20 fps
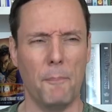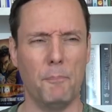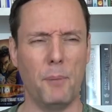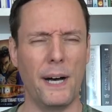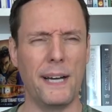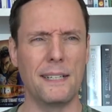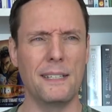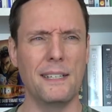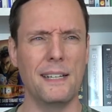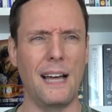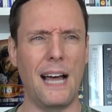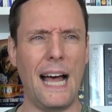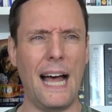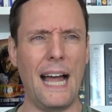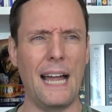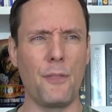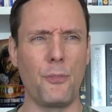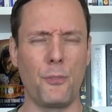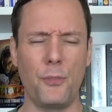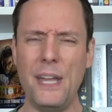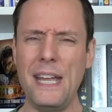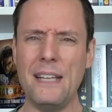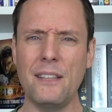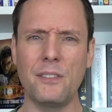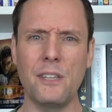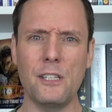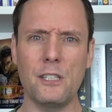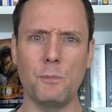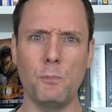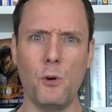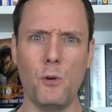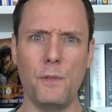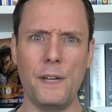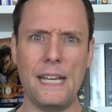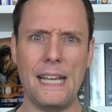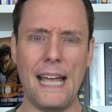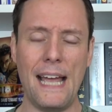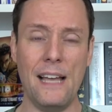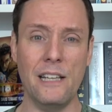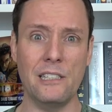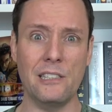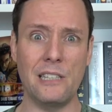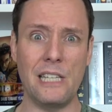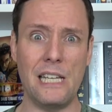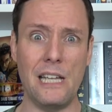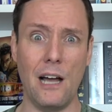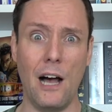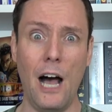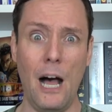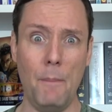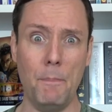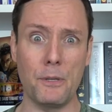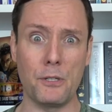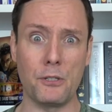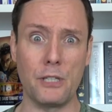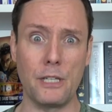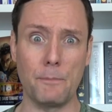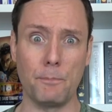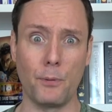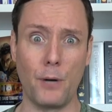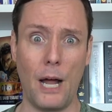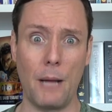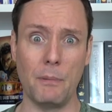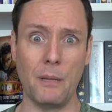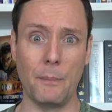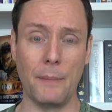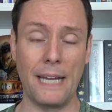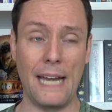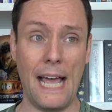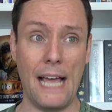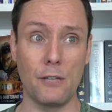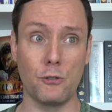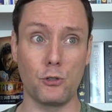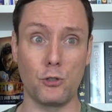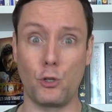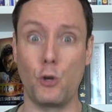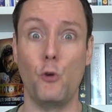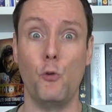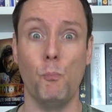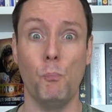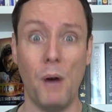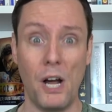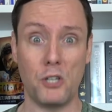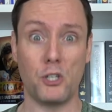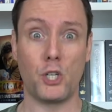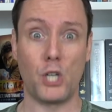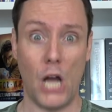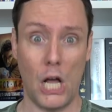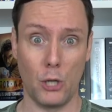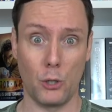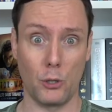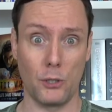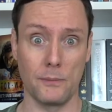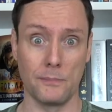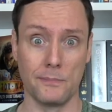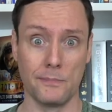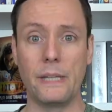but I think this movie has the opposite problem. It has too much color.